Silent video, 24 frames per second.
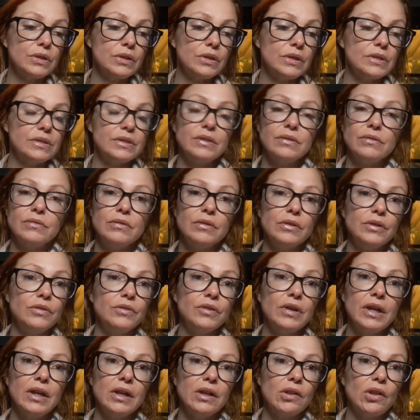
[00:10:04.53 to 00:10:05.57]
This is, you're
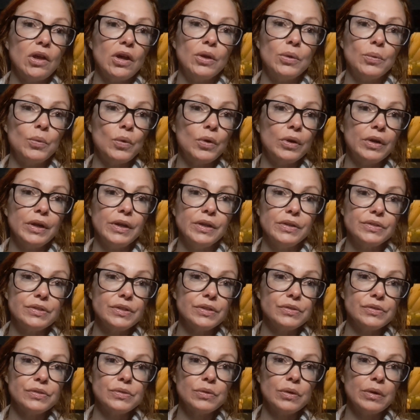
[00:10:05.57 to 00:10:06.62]
getting a lot of warnings
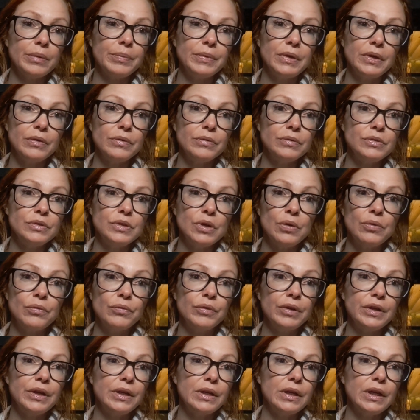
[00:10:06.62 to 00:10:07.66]
here, Scorpio. Don't
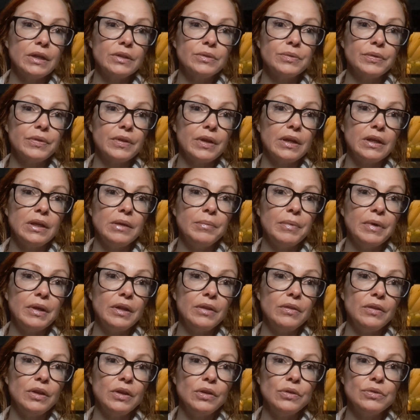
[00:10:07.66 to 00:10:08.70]
reconnect with anybody
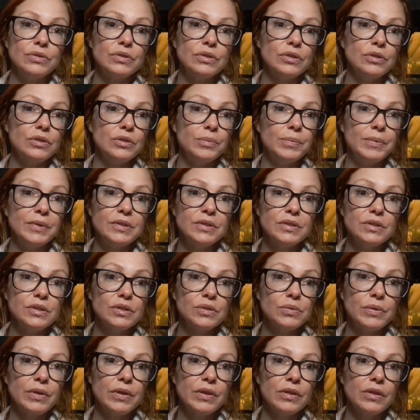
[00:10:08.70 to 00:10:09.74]
that you used to do
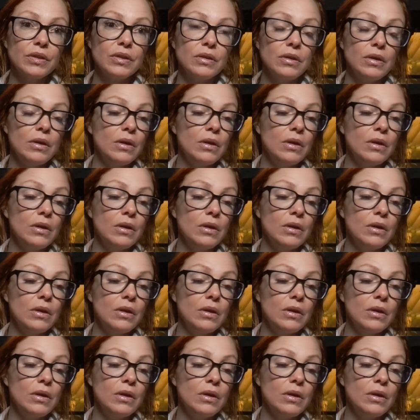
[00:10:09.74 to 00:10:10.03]
business with.